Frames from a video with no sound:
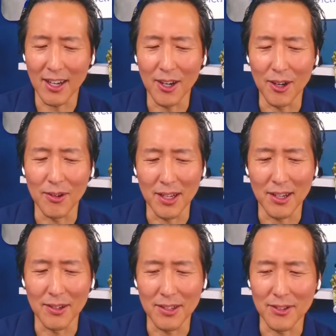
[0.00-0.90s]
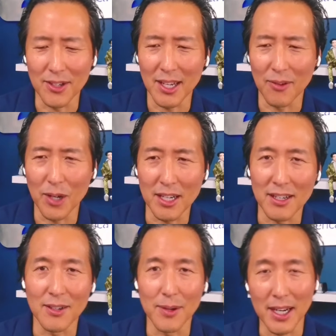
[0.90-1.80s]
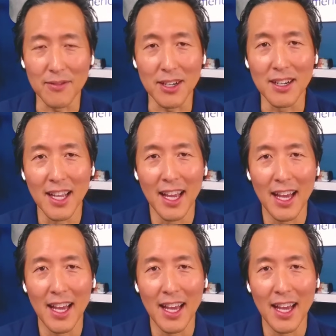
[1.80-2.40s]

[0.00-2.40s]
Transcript: oh, you're drinking water or whatever.